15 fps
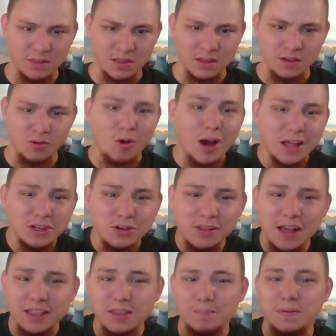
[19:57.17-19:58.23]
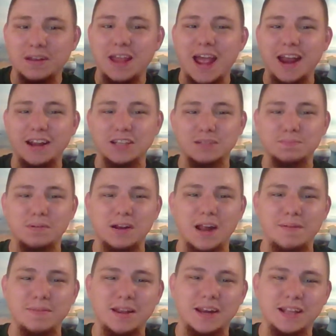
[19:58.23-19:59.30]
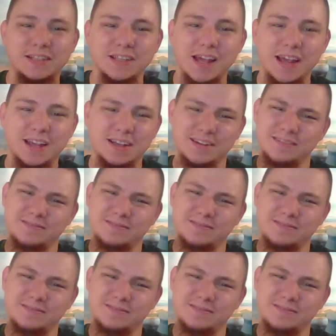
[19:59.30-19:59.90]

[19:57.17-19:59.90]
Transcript: Well, I do like the bananas, but I mean, it's like...